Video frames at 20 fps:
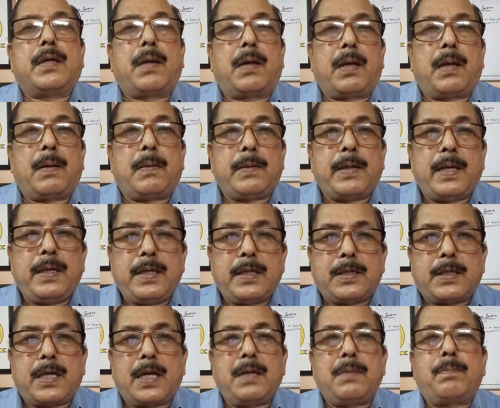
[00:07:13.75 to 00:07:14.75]

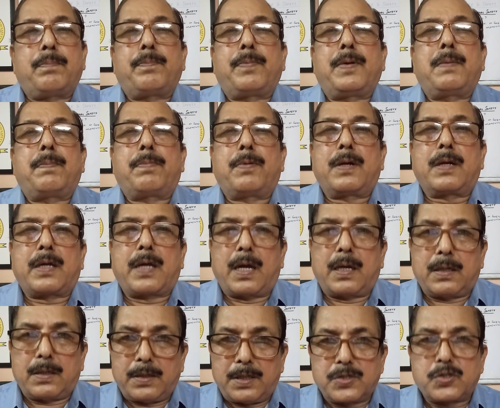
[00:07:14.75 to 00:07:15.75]
Anytime people
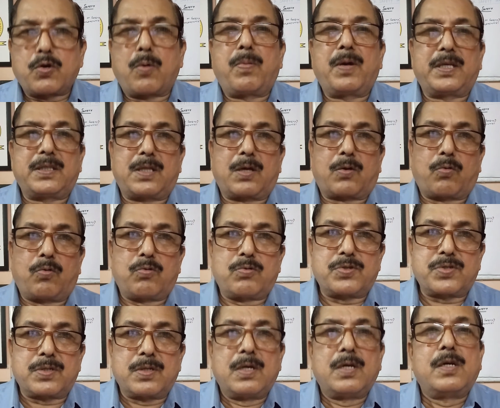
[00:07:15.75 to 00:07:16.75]
can disobey the
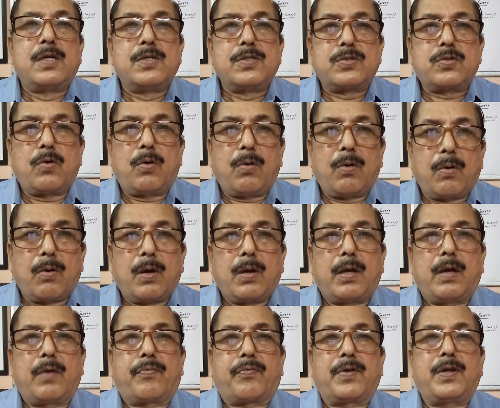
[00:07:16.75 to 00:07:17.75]
rules. So
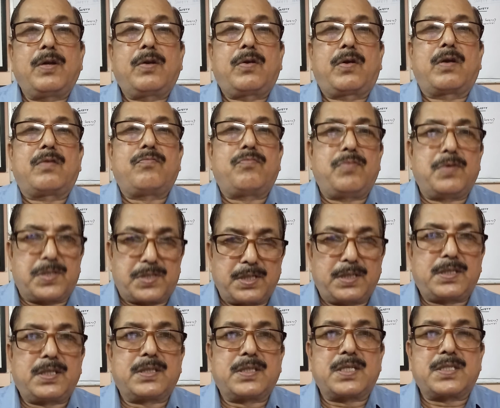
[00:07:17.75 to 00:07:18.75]
the frequent
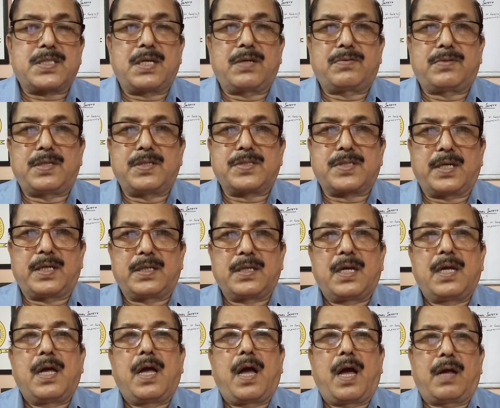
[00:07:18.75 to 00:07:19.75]
visit in the safety site,
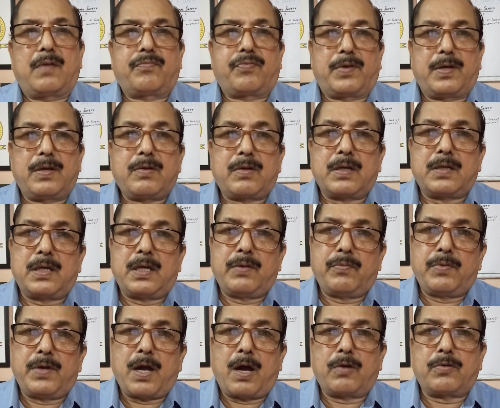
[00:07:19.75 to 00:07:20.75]
and frequently
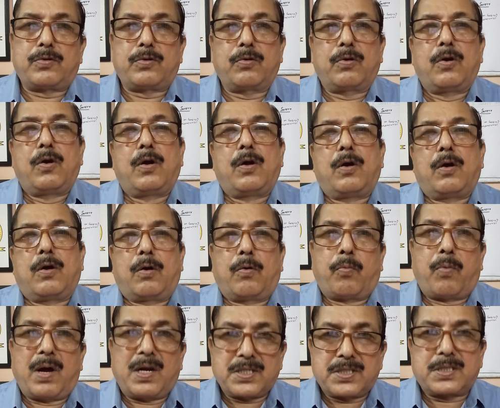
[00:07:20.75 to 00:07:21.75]
we have to
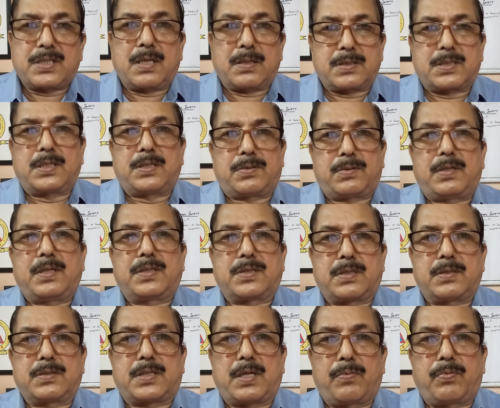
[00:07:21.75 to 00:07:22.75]
watch the safety
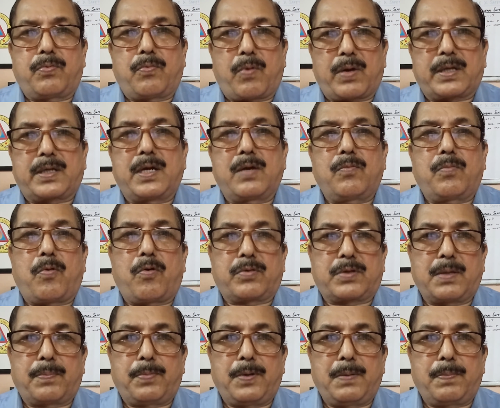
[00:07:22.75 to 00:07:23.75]
site working for
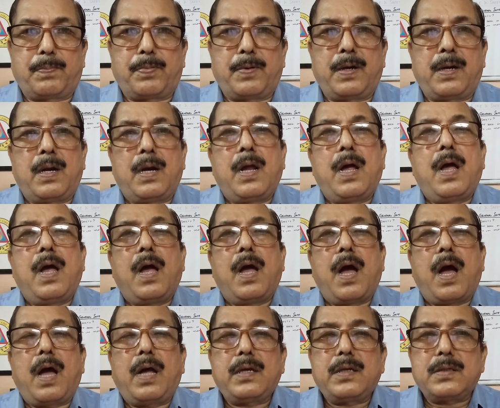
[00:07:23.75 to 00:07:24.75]
the people,
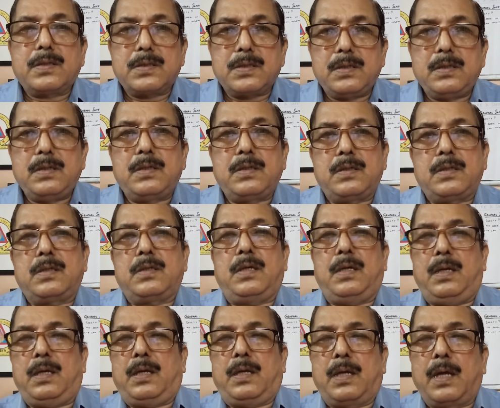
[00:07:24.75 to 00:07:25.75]
and
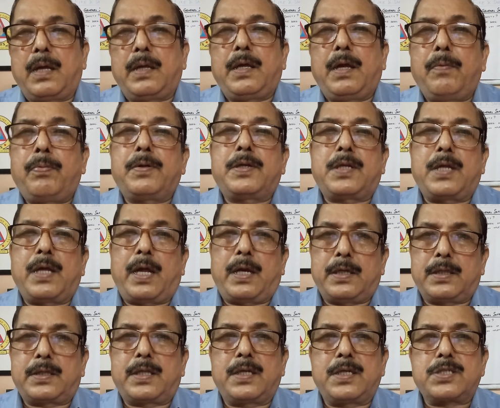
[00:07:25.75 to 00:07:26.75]
if
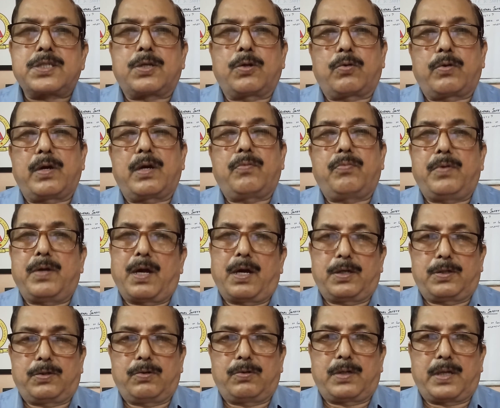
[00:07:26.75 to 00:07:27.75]
anything is required, we
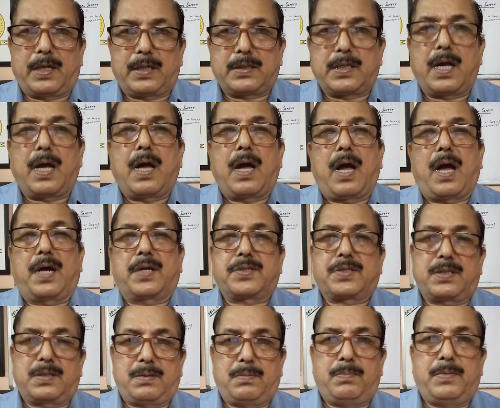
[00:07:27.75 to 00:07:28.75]
have to take the
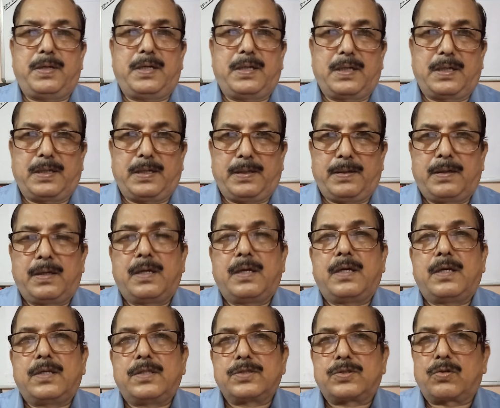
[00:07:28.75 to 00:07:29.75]
action immediately.
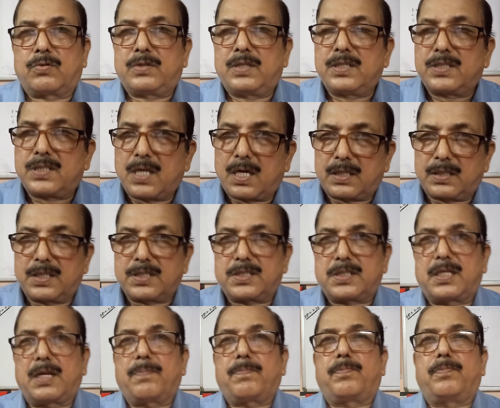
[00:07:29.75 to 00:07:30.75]
So these are the
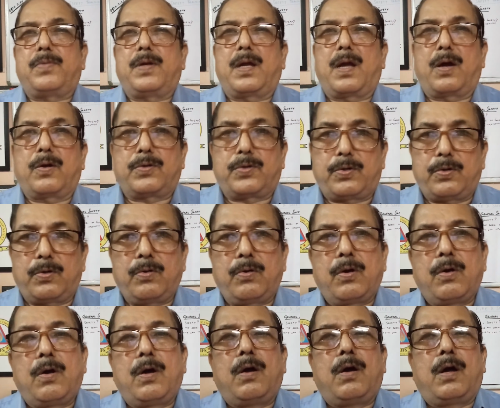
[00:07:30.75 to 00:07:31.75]
steps we have
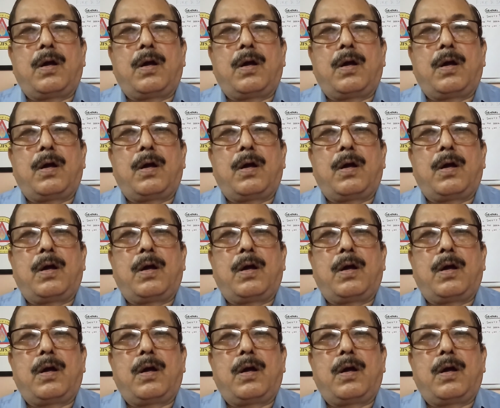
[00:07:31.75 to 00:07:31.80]
to